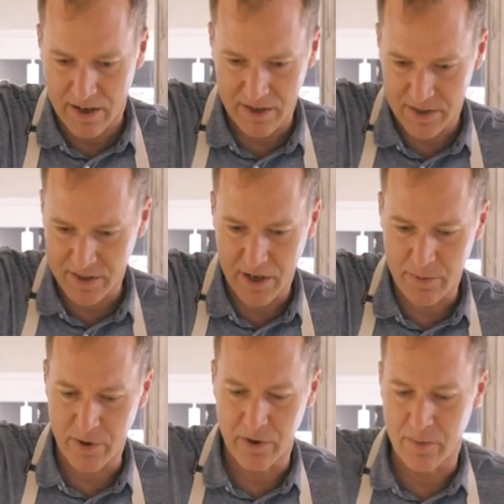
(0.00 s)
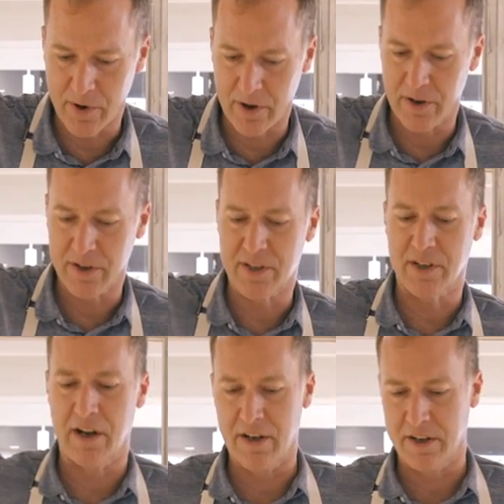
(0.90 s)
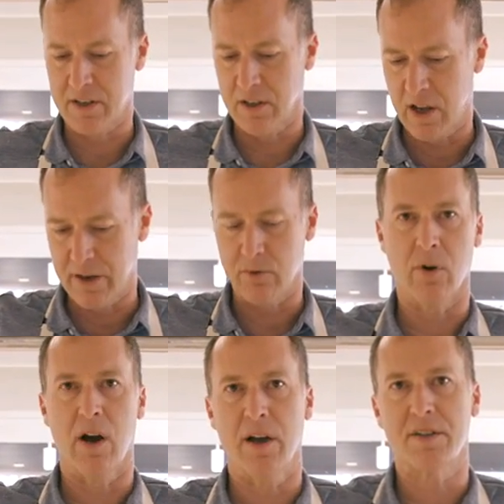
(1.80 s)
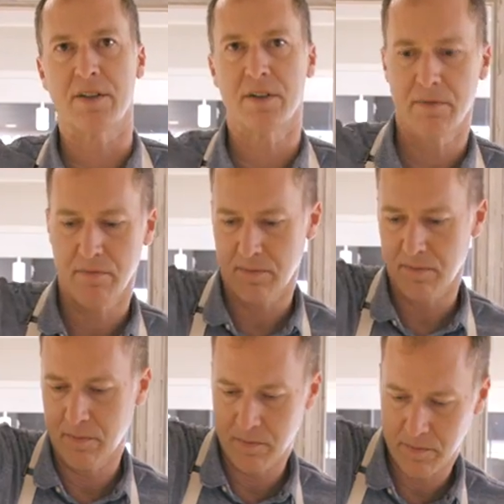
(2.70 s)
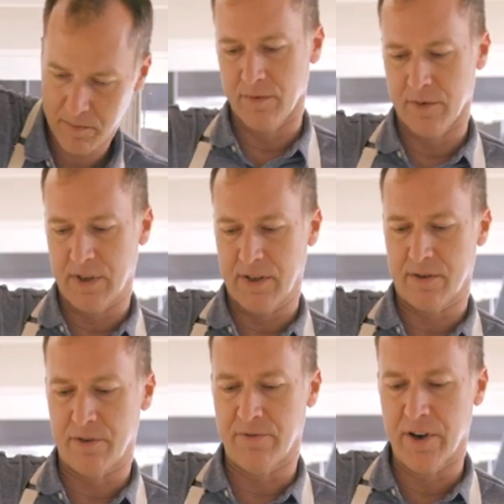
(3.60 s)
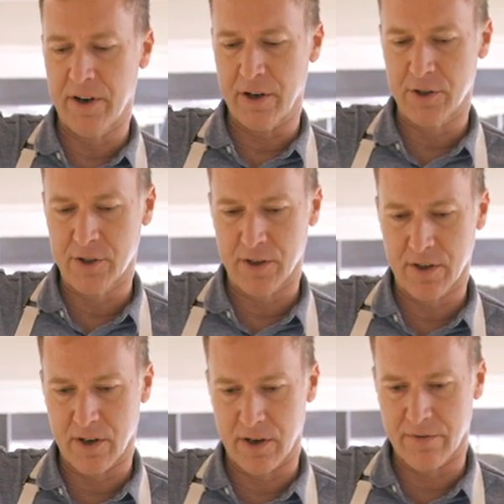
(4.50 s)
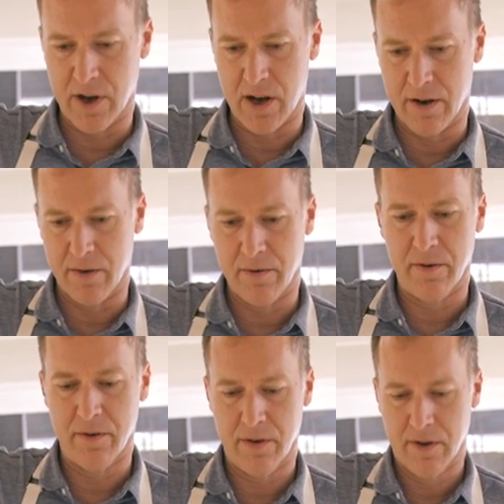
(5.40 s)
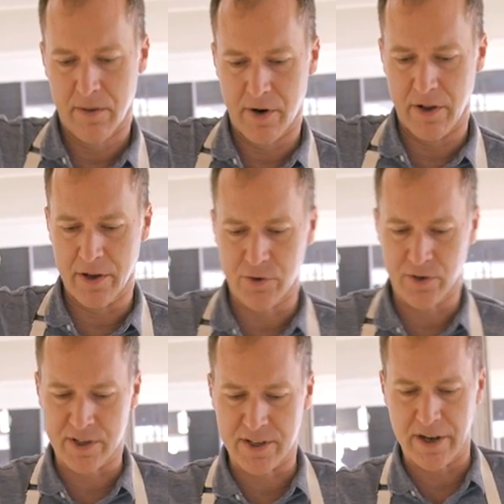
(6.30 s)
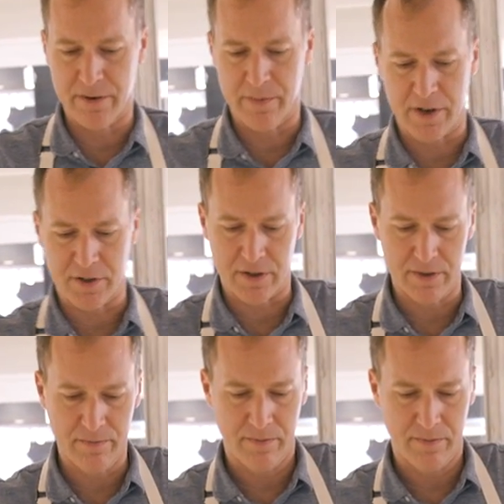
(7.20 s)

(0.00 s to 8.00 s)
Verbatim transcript: its typical appearance and its light rise. To finish, I've got my electric stand mixer.